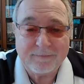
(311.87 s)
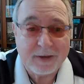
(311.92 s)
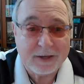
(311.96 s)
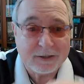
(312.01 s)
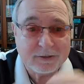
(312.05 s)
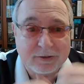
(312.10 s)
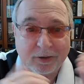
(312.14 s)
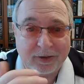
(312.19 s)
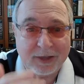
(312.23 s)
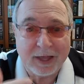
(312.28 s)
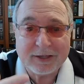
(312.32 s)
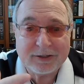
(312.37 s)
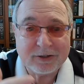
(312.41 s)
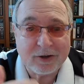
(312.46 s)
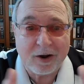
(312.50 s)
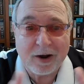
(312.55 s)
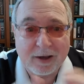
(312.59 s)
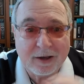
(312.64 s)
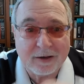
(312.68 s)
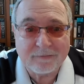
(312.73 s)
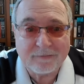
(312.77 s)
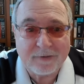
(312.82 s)
So that's all
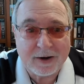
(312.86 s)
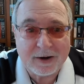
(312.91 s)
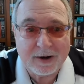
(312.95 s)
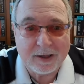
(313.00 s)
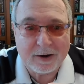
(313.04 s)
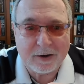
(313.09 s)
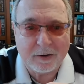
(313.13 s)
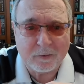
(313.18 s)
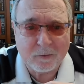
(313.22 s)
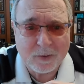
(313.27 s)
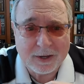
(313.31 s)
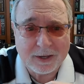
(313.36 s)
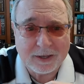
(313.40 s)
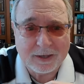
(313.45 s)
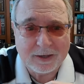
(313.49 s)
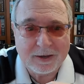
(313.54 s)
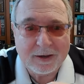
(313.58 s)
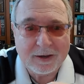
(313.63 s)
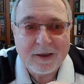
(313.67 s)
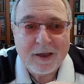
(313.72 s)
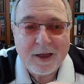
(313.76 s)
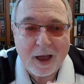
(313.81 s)
I could find out on
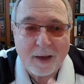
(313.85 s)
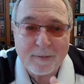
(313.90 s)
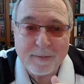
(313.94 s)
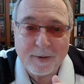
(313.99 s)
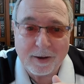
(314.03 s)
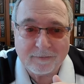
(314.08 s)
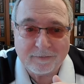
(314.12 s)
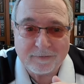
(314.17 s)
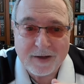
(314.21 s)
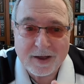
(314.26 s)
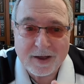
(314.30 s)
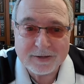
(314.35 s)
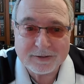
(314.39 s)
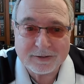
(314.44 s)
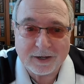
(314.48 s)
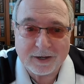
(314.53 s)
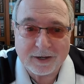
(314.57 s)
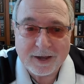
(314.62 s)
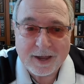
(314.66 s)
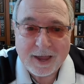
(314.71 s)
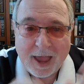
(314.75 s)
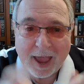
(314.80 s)
Wiki about
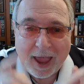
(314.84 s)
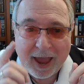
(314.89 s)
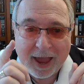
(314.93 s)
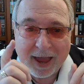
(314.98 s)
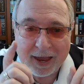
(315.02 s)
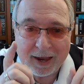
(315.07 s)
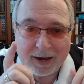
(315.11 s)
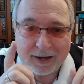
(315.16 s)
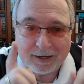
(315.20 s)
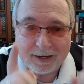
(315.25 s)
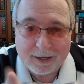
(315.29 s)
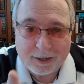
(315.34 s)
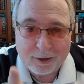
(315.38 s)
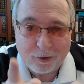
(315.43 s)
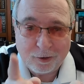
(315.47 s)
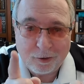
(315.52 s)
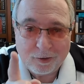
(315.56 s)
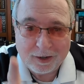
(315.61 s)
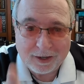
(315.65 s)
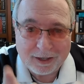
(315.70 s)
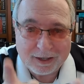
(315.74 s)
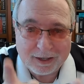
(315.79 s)
Fazza, and
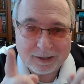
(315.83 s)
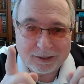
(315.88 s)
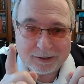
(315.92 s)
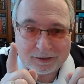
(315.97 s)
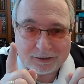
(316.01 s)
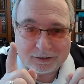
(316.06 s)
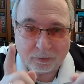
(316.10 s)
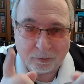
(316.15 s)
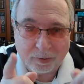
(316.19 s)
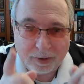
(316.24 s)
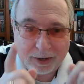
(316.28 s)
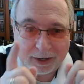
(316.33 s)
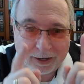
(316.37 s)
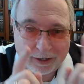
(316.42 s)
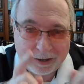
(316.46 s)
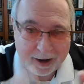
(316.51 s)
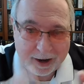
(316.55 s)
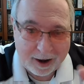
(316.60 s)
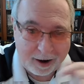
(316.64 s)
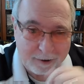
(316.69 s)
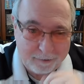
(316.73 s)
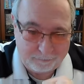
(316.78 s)
here is the reading
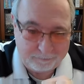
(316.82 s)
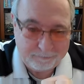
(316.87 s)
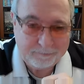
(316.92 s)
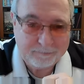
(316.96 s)
now.